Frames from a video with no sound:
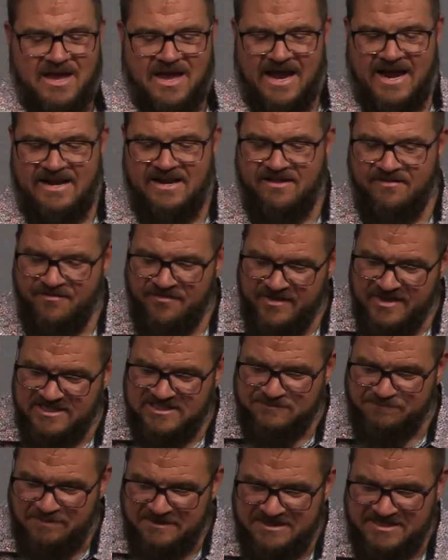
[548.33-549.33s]
And in
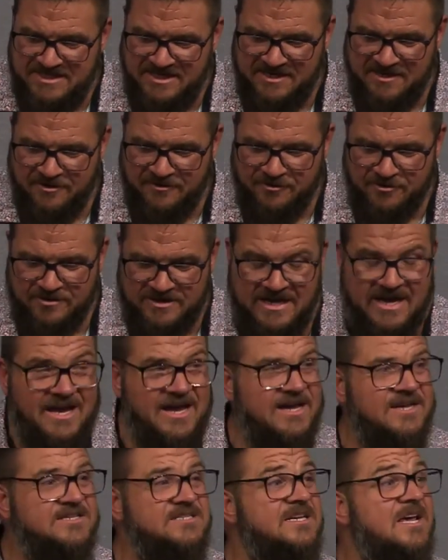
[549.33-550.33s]
this particular
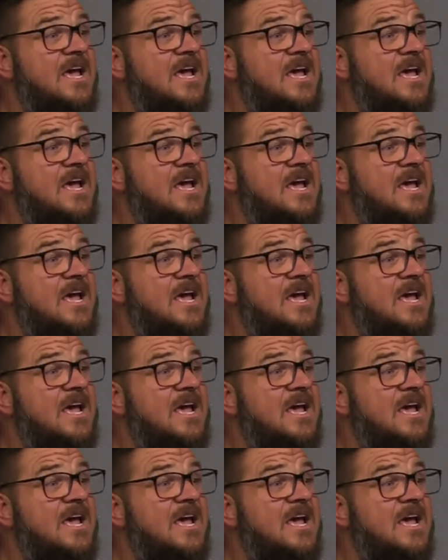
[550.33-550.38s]
case,